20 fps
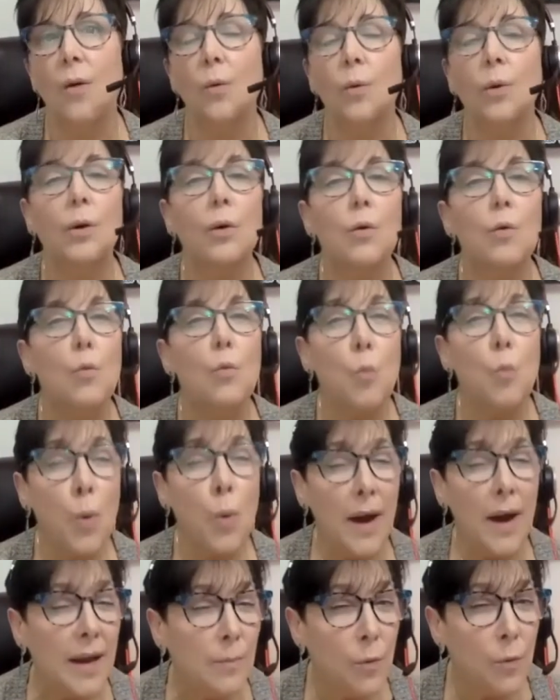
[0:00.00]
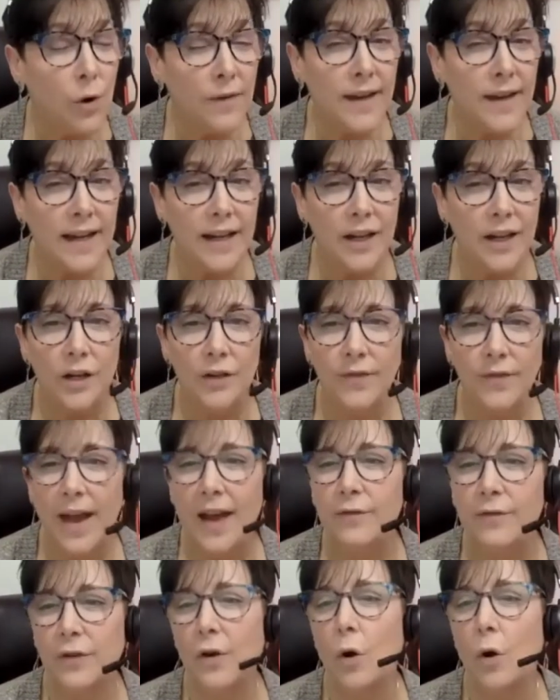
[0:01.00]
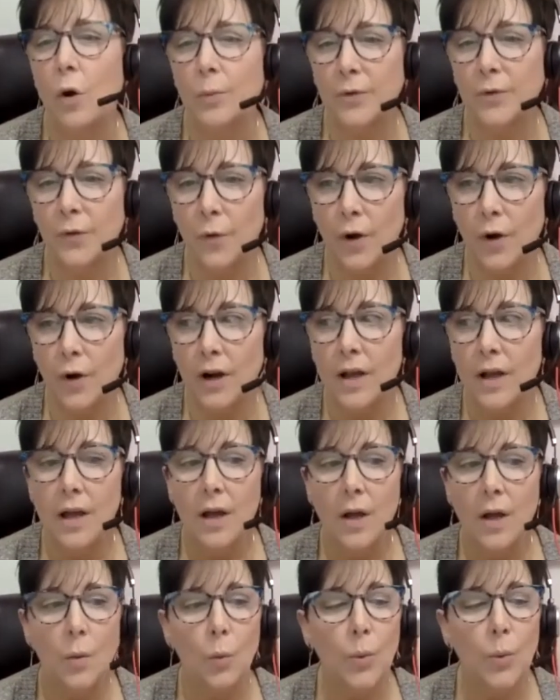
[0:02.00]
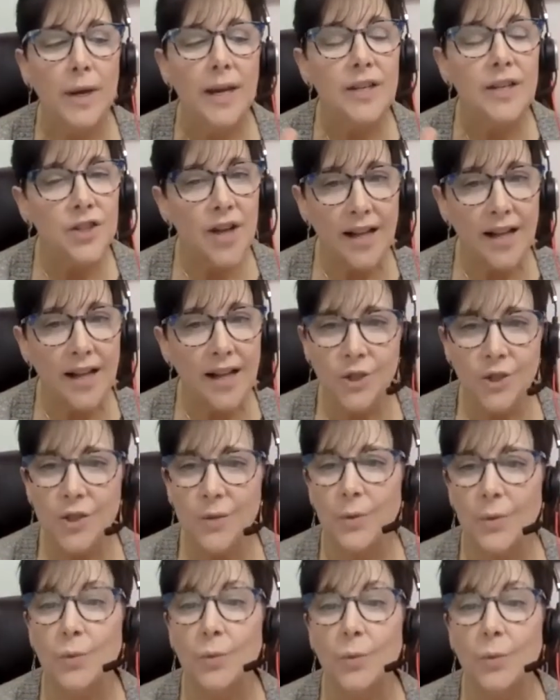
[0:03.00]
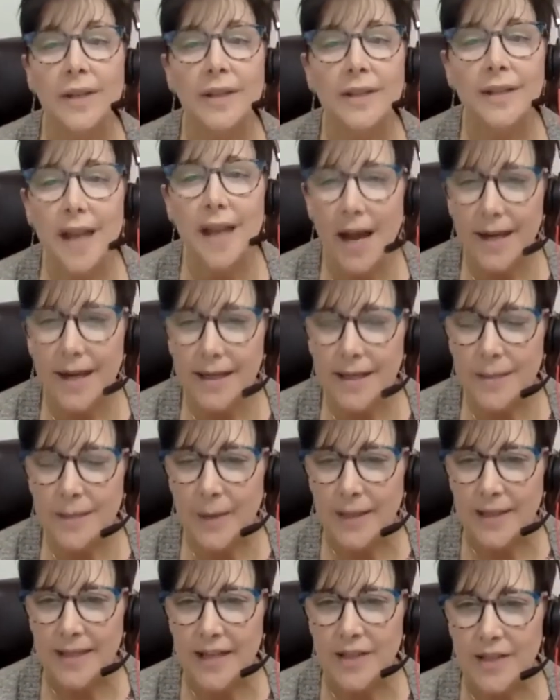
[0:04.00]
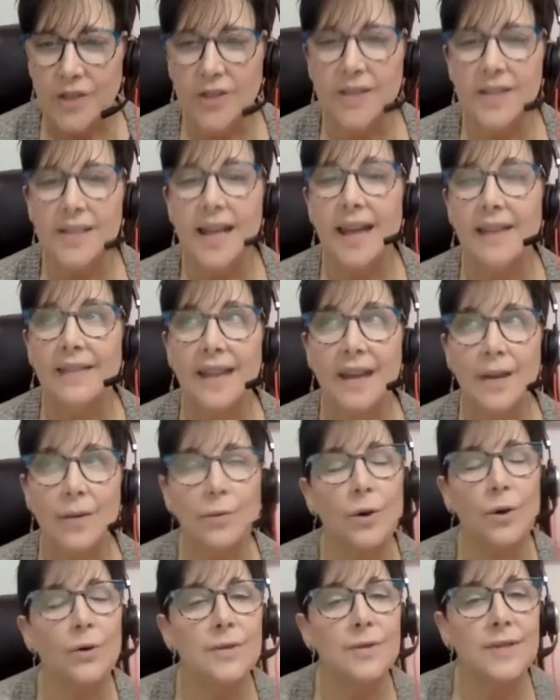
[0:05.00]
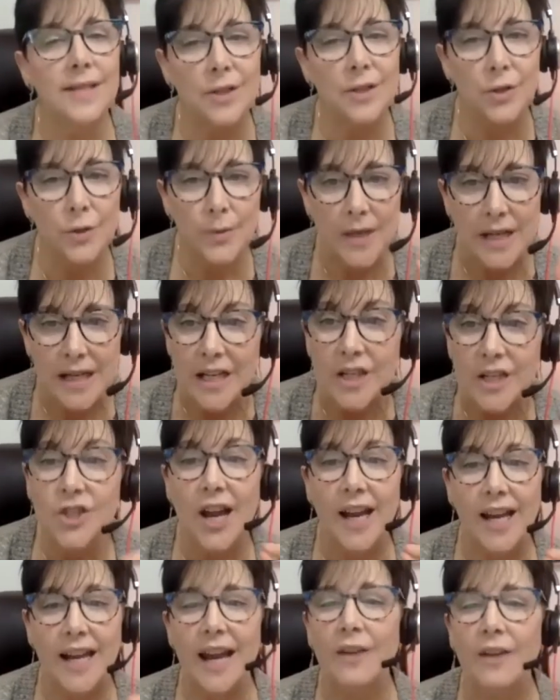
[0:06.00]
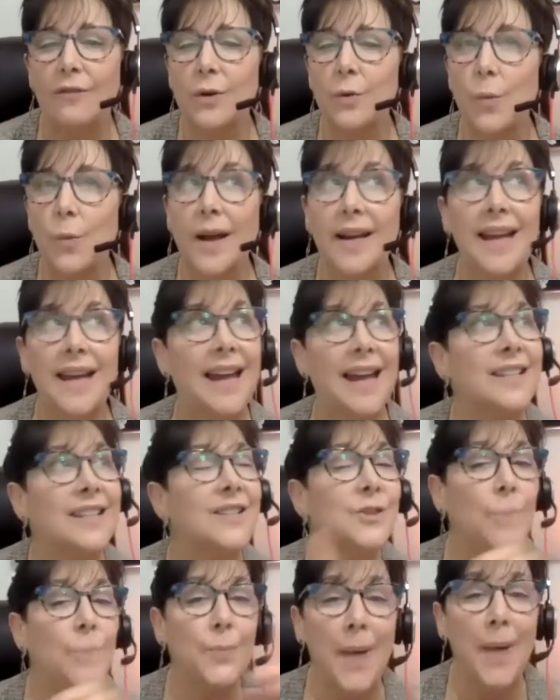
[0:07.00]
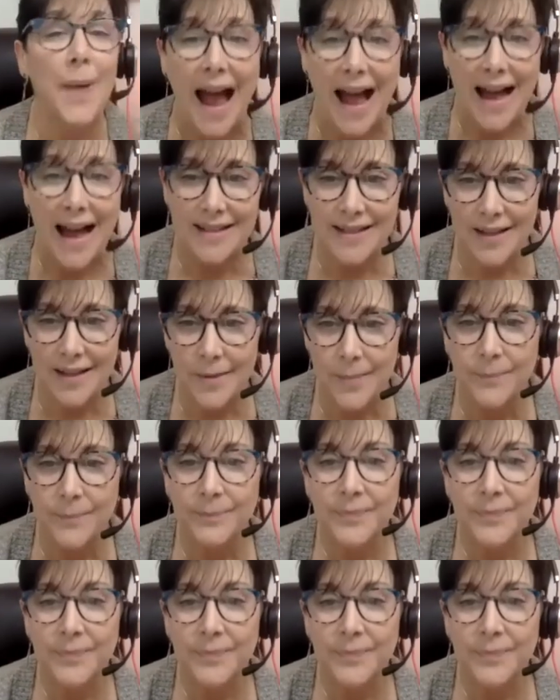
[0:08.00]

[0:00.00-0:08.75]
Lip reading: were way more than I could have ever hoped for. We challenged them with really high expectations, and they rose to each and every one and surpassed them.